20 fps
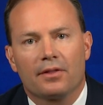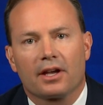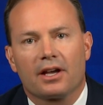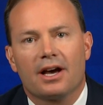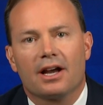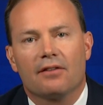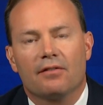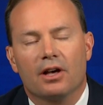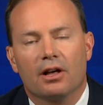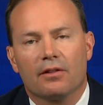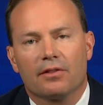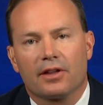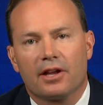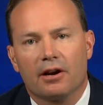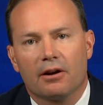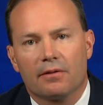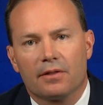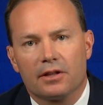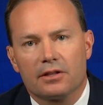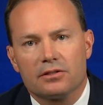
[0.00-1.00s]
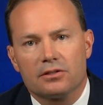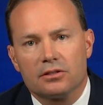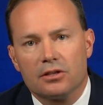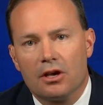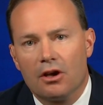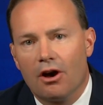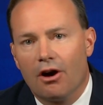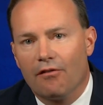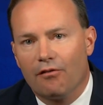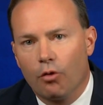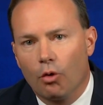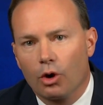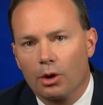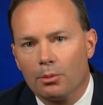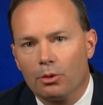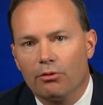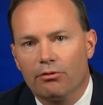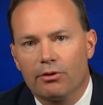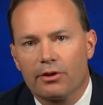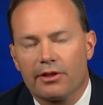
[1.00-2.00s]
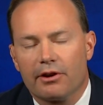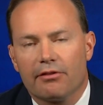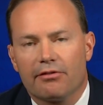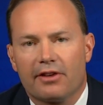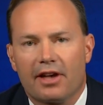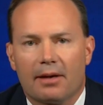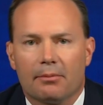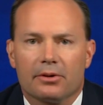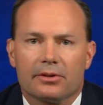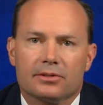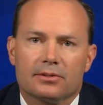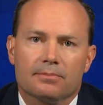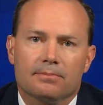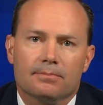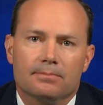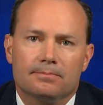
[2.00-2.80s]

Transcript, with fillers: the kind of health care that's affordable for their families.